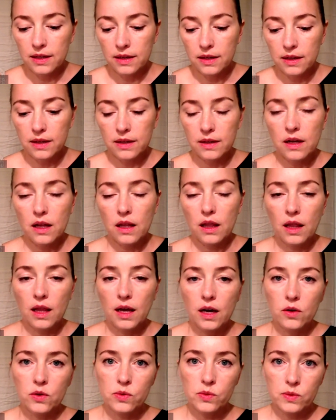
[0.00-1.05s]
It
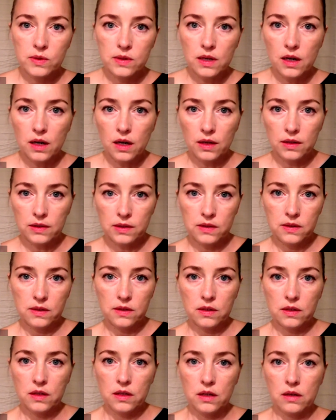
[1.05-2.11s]
allows
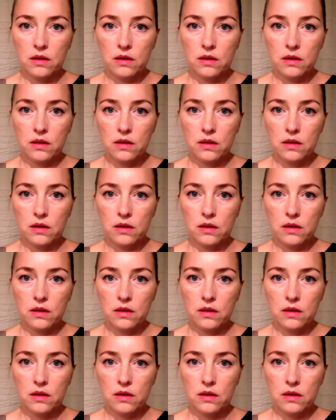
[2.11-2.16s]
us